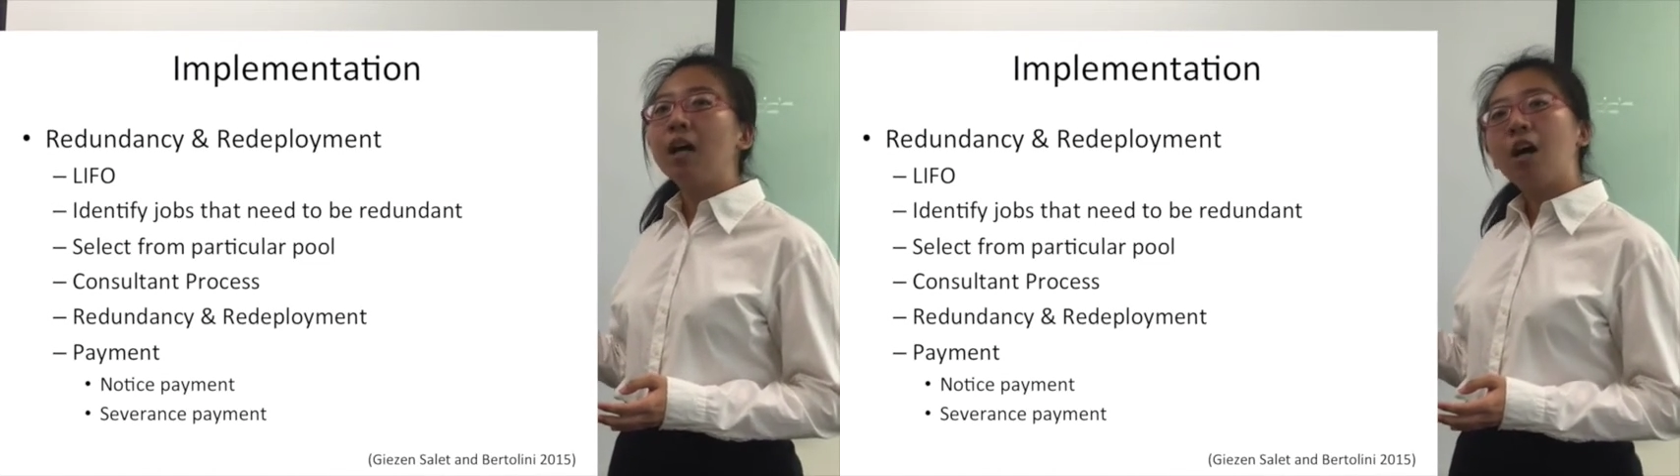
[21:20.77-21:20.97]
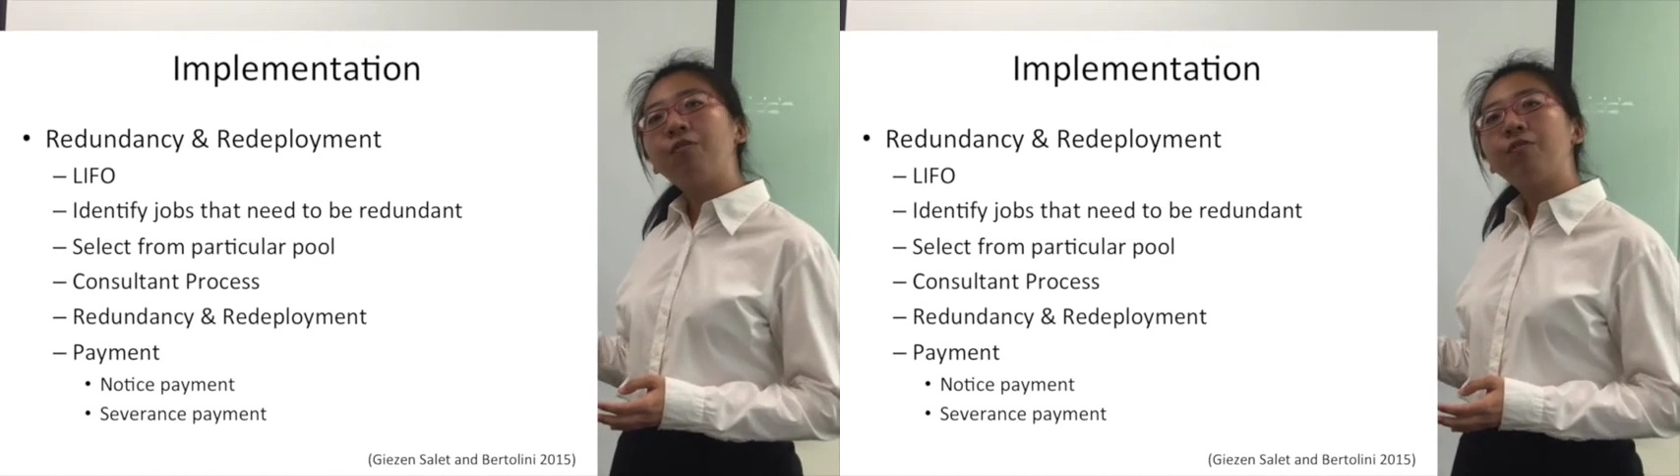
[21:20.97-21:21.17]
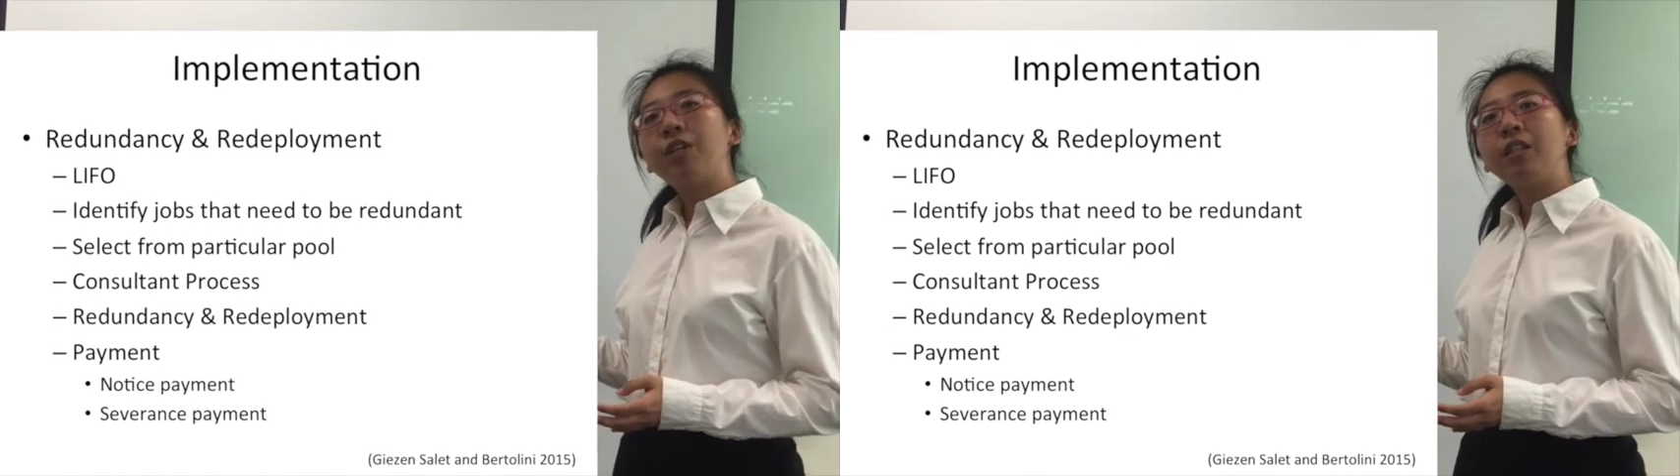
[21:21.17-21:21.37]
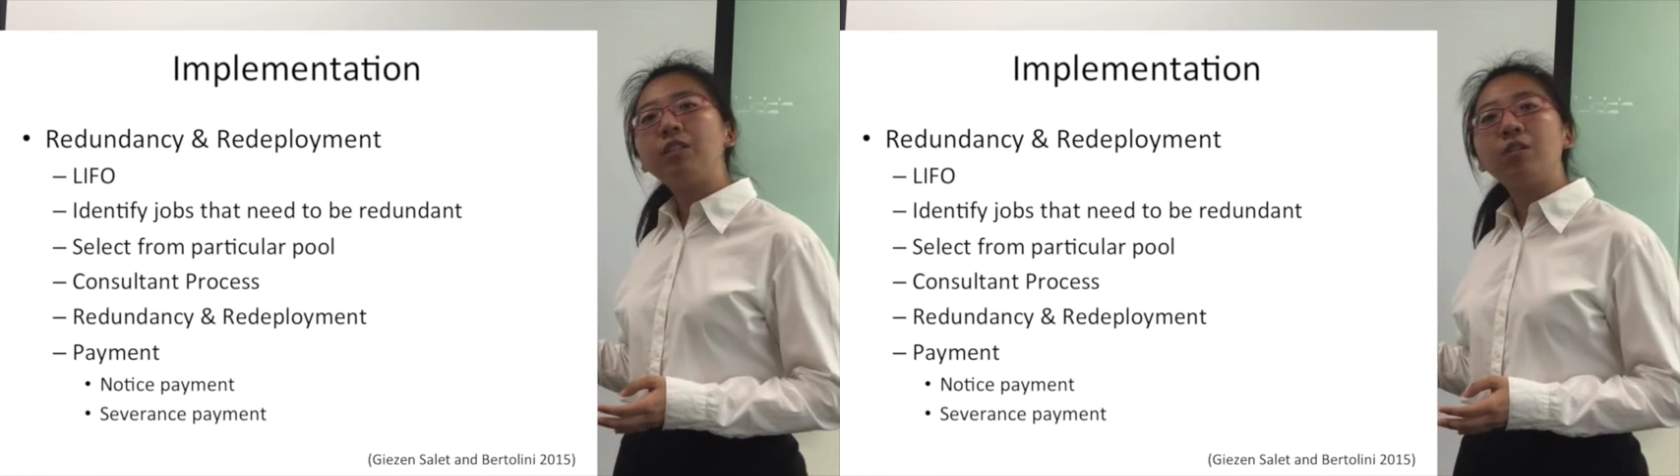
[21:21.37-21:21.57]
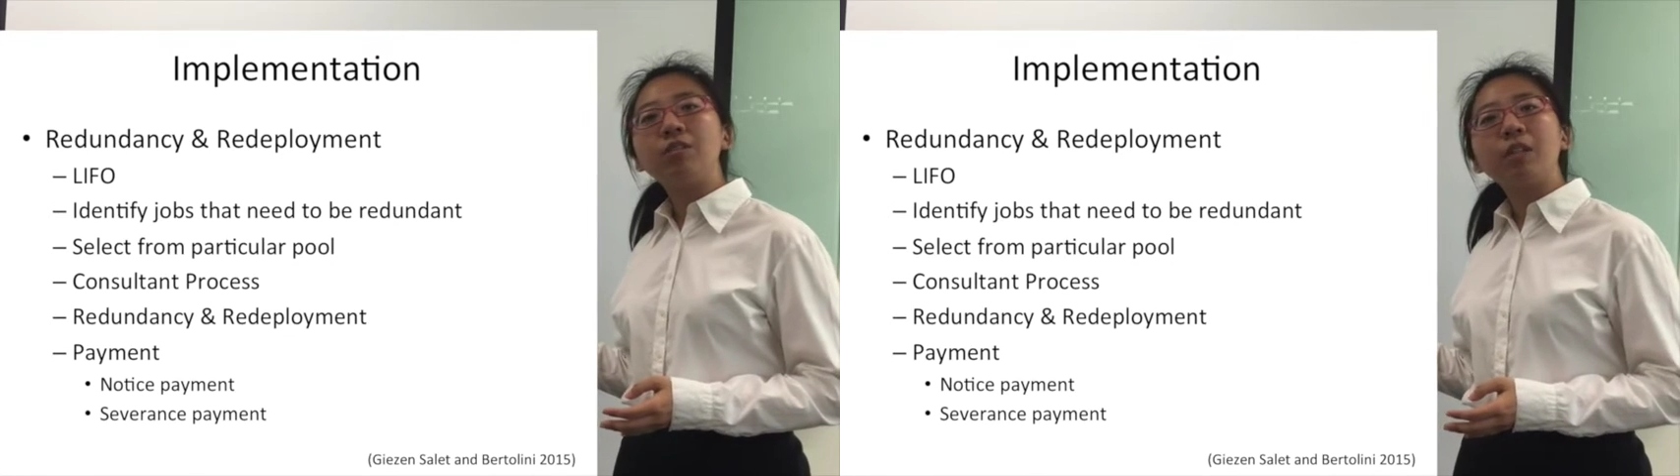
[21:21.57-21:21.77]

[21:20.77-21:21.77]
offering those